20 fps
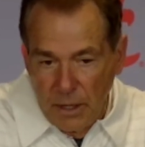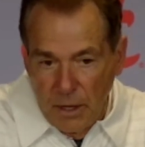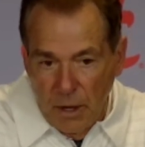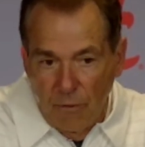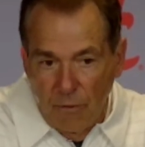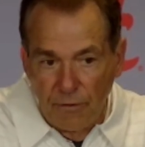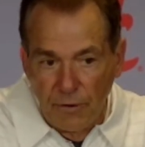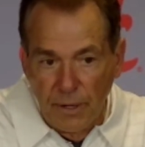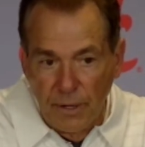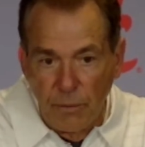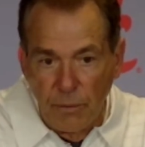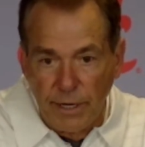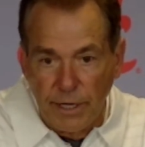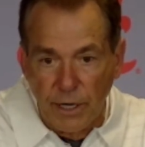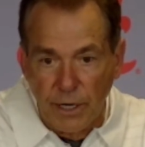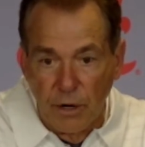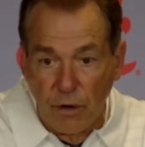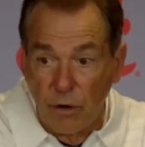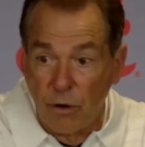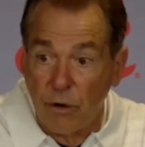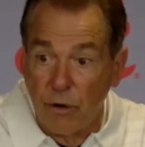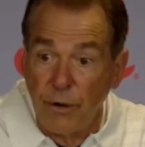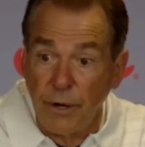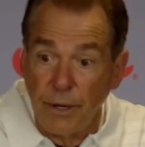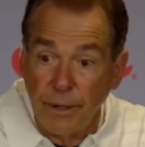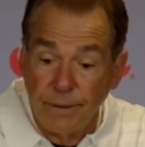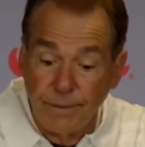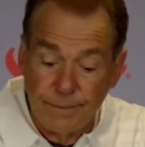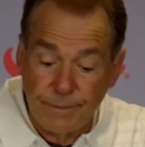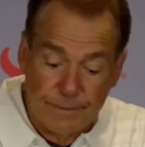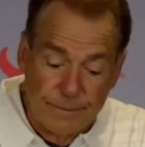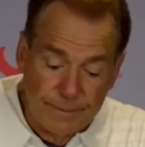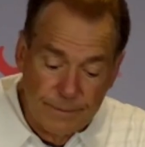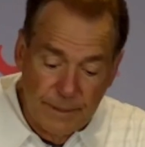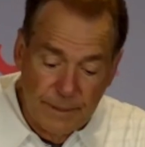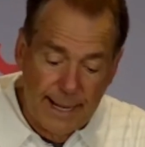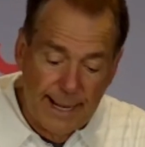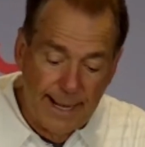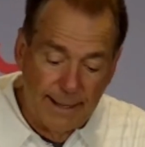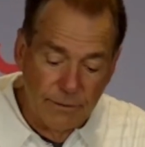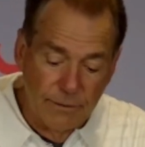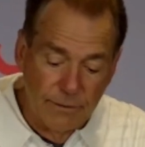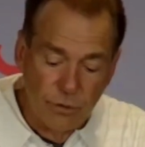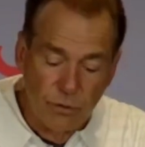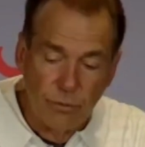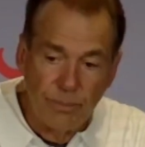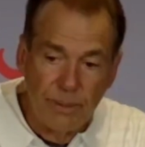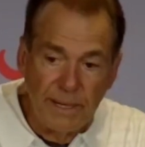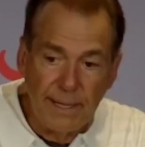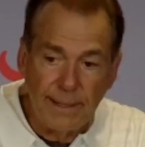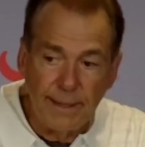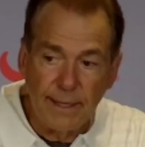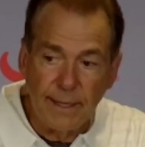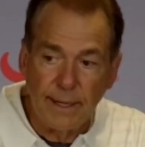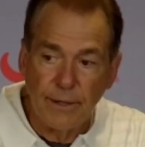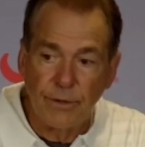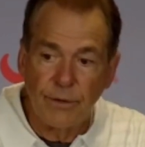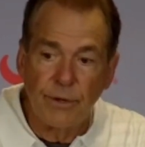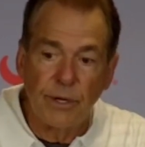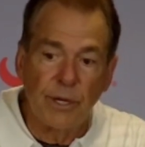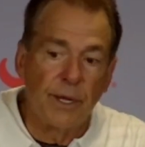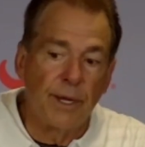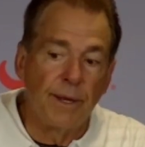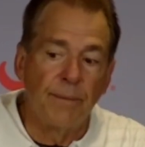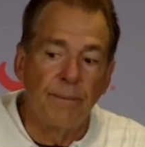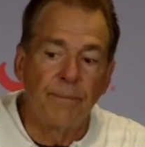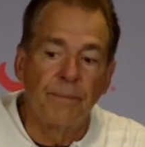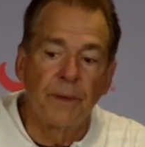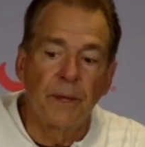hopefully we can learn how to beat the other team,